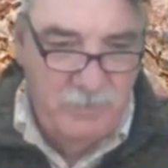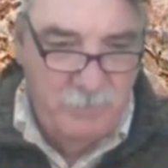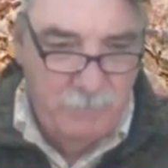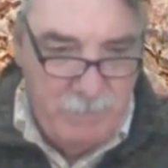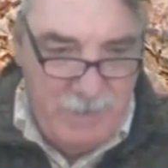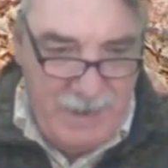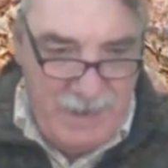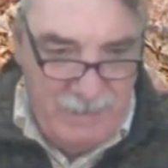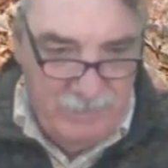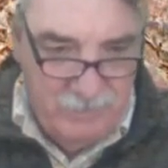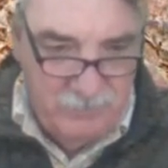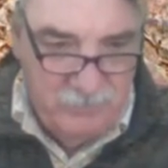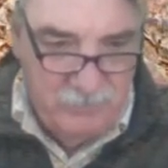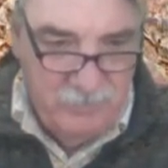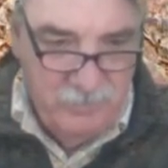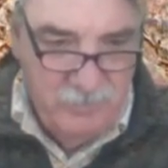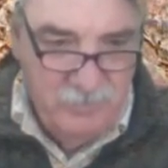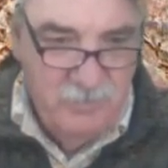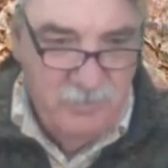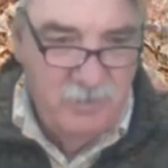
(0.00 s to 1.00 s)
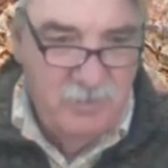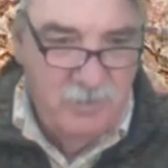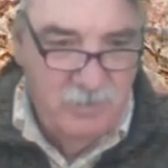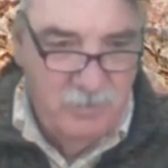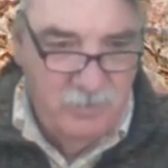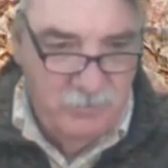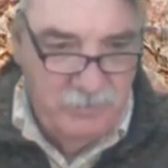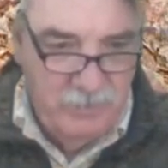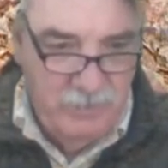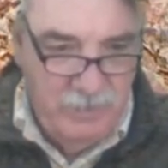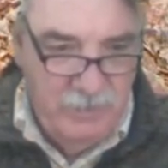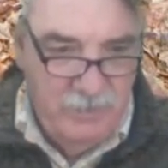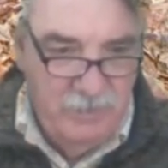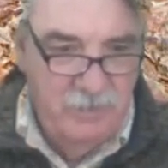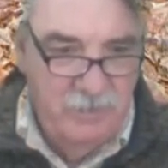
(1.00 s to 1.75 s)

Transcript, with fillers: a ballot. A ballot. Okay,